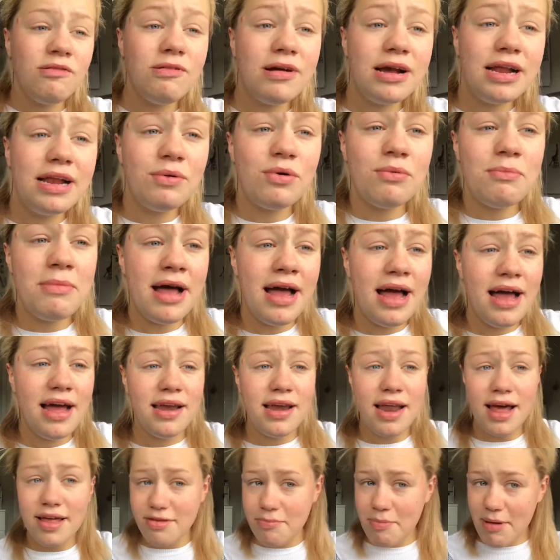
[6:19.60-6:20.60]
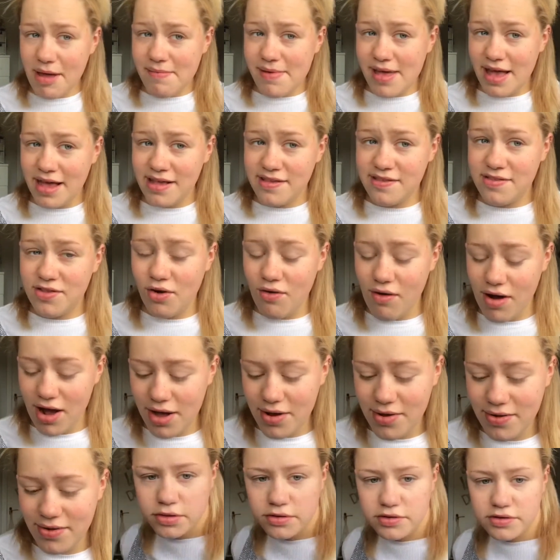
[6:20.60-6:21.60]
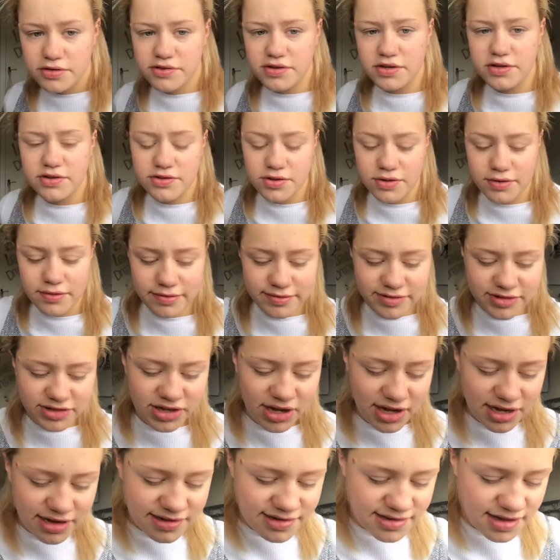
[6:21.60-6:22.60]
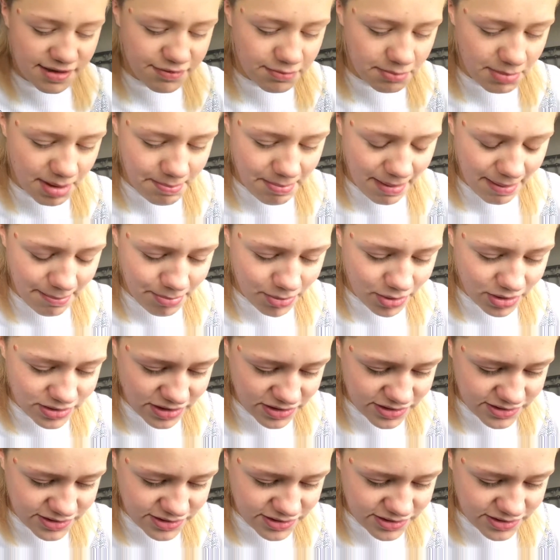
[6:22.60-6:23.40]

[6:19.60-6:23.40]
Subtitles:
I really want my hair, like the baby hairs, to grow. I'm just gonna sort of chuck stuff on my bed because